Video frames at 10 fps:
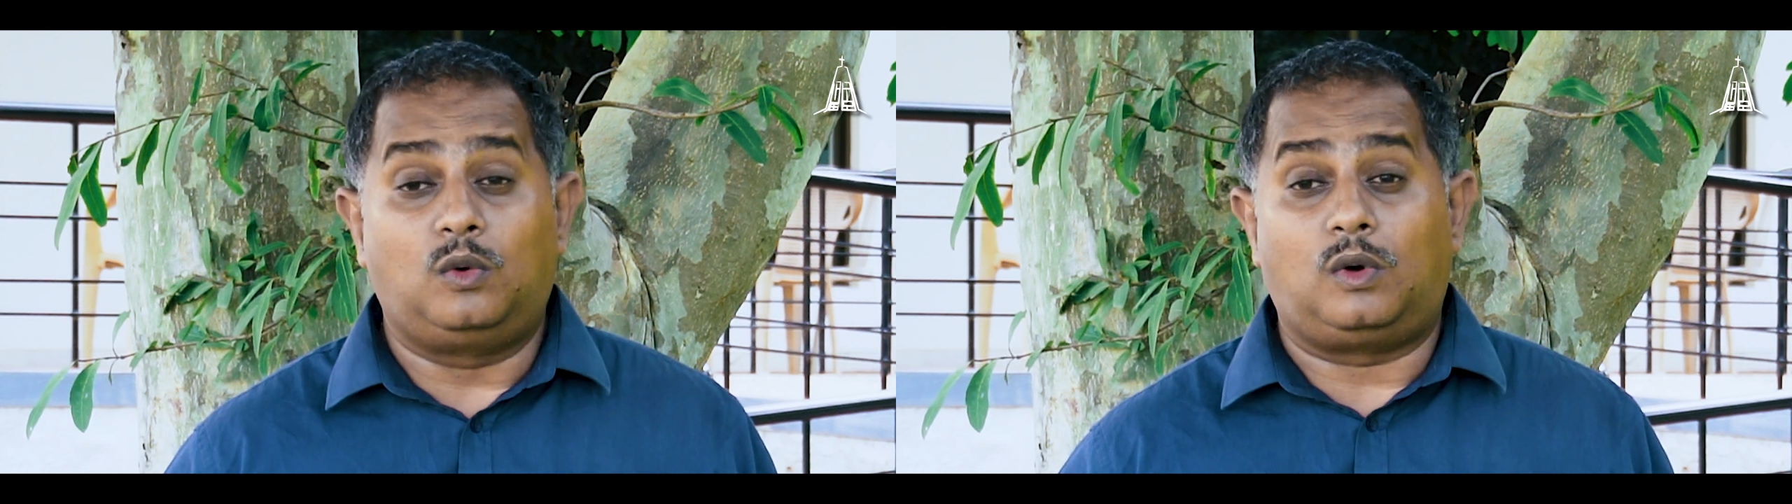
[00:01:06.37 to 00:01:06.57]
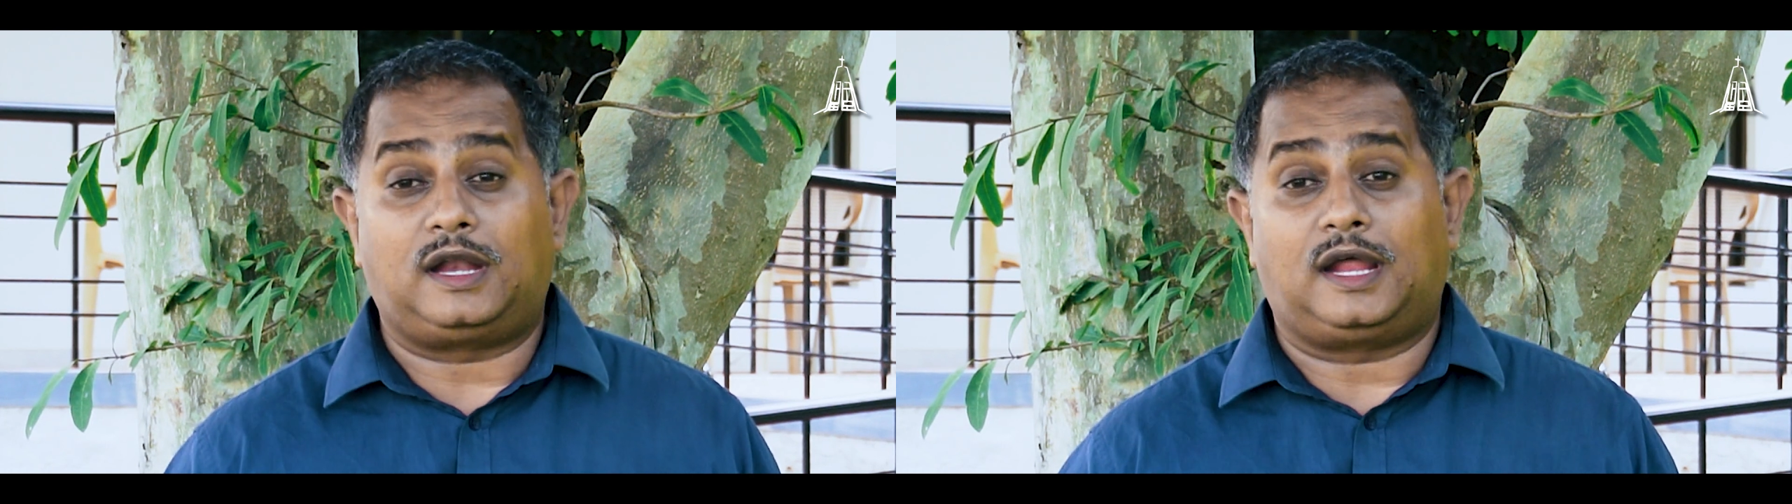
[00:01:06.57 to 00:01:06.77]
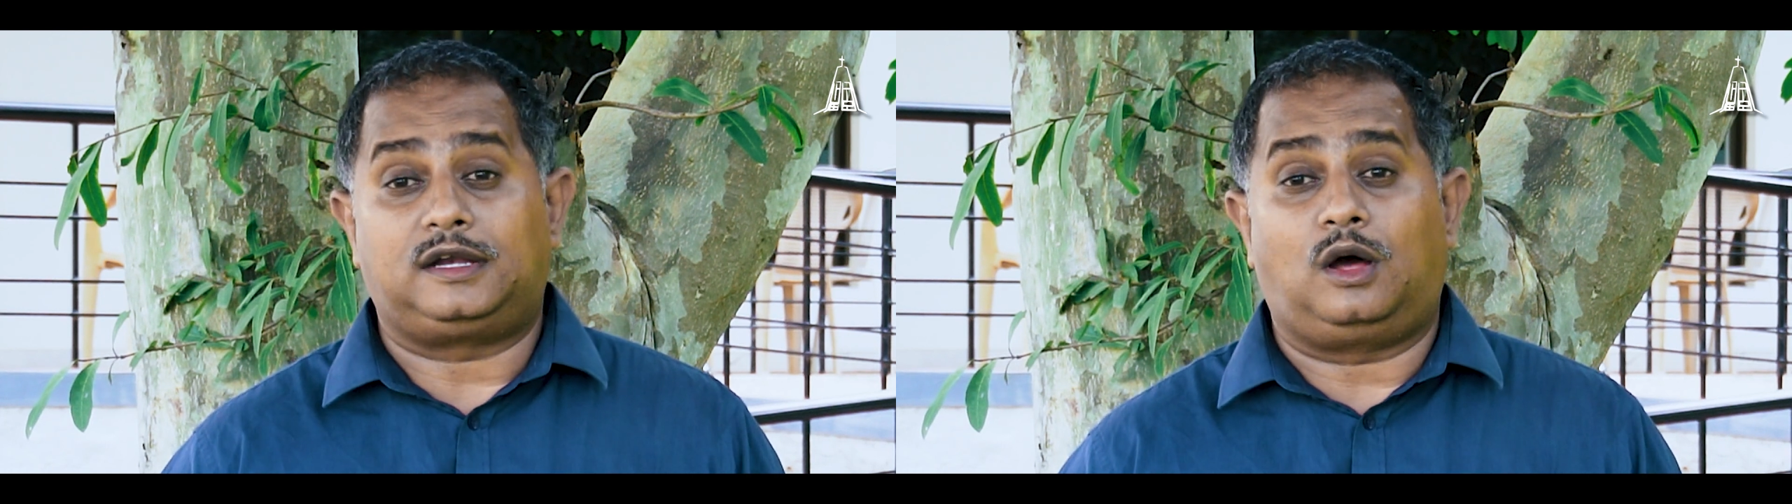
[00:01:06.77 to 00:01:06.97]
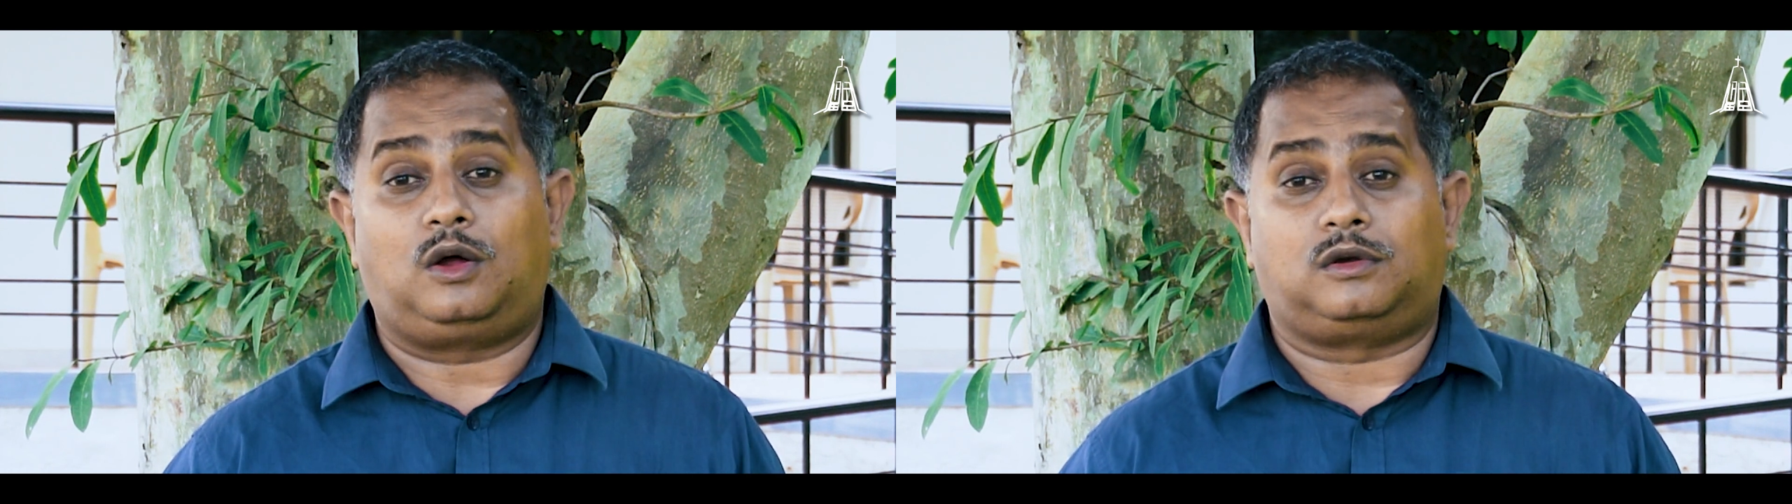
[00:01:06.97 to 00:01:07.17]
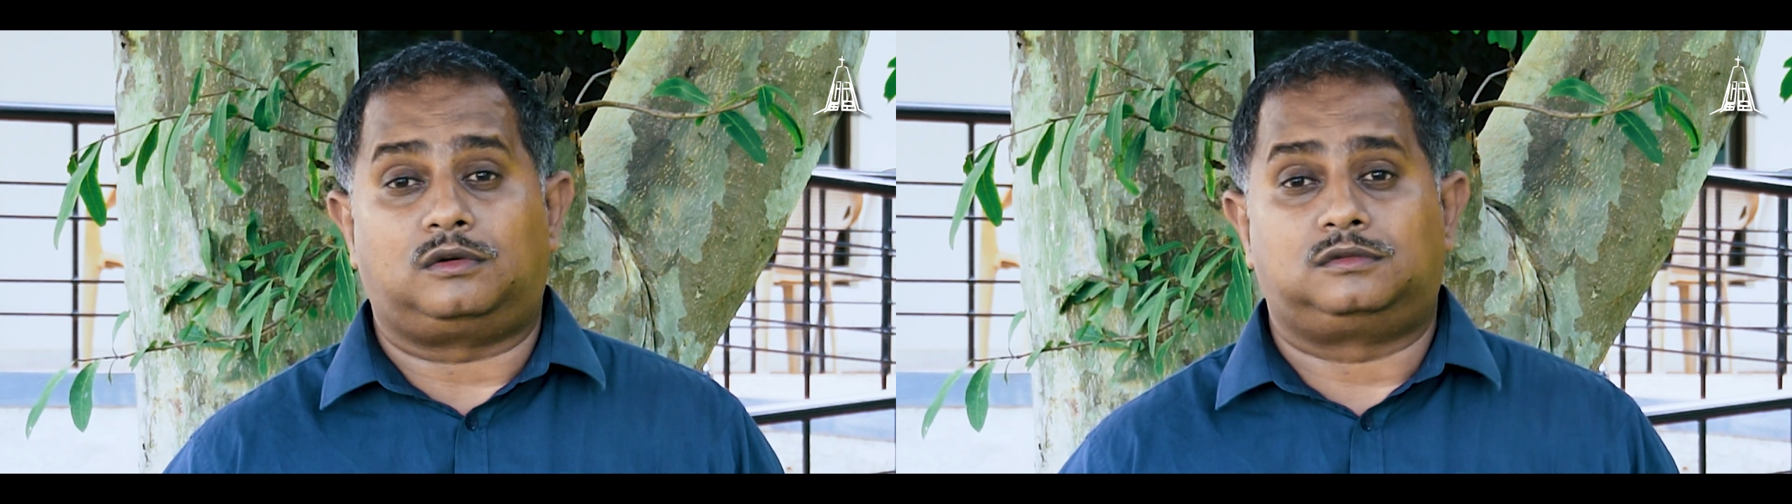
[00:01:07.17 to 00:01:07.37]
one had
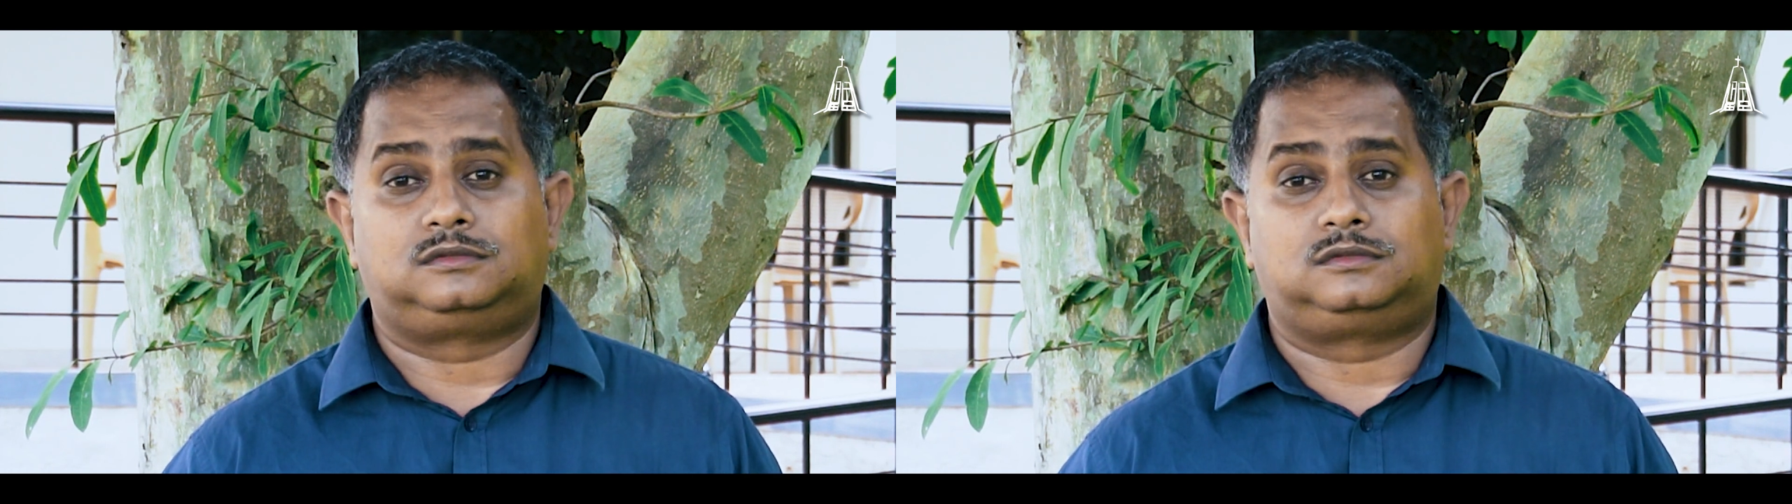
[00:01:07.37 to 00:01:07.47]
gone